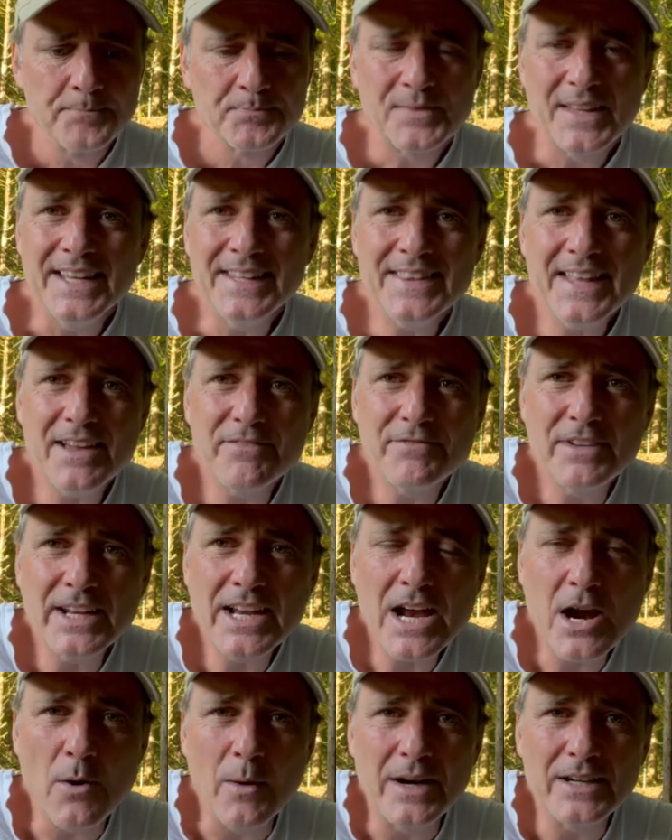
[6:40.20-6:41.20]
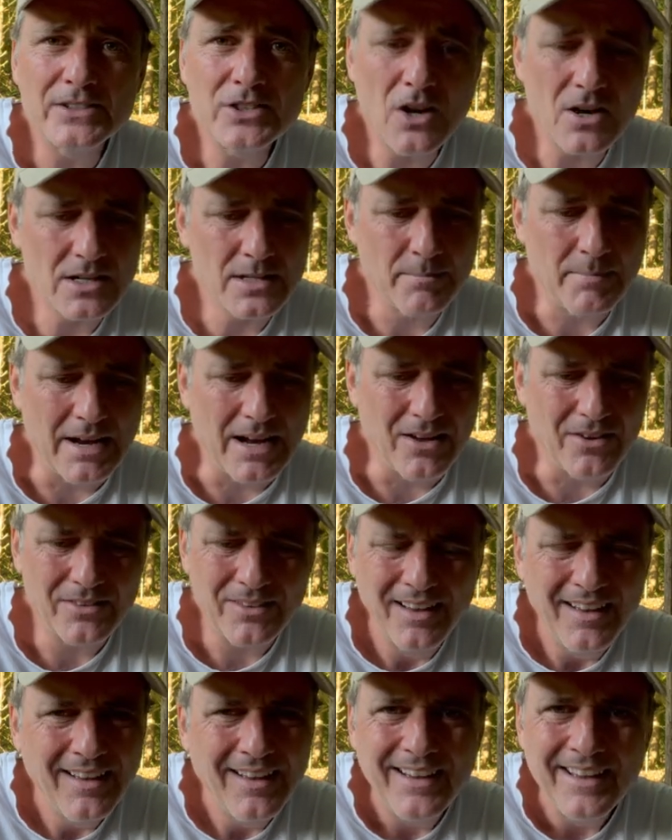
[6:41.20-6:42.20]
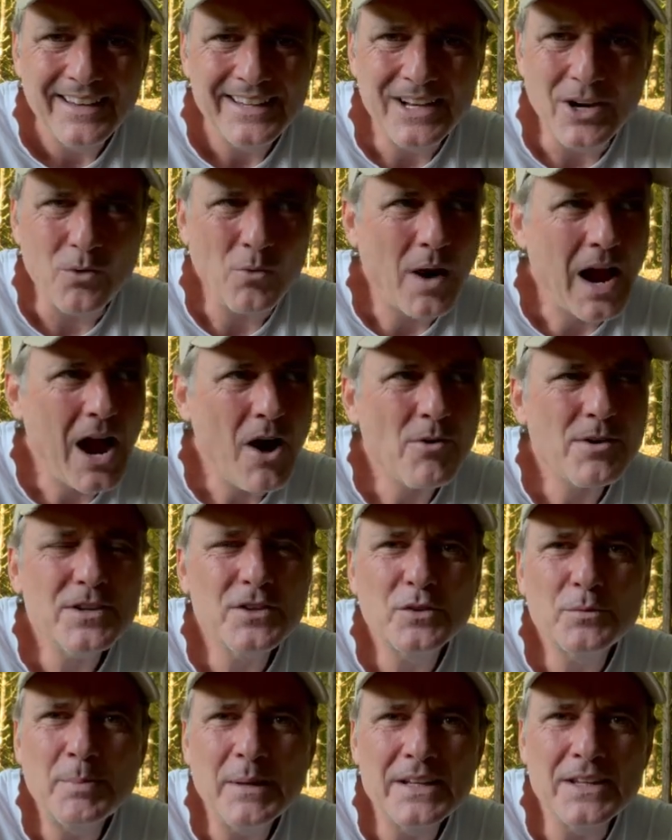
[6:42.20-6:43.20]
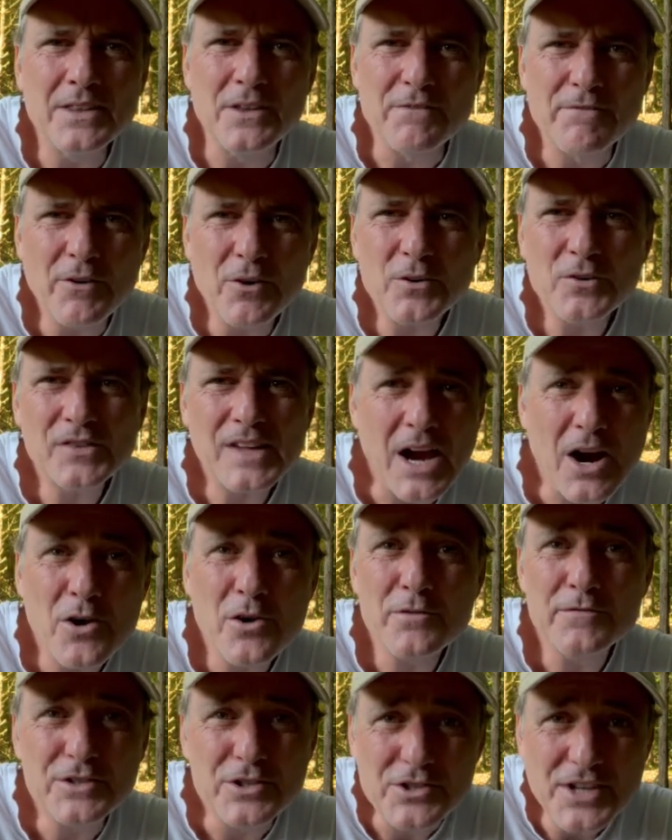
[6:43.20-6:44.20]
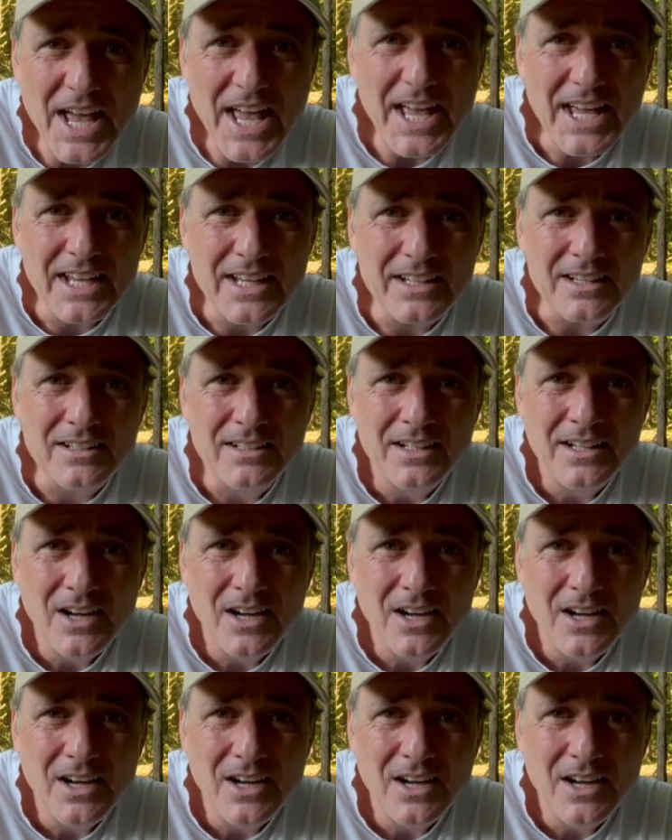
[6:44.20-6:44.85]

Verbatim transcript: in that video, I talked about, you know, how are you spending the first hour of your day?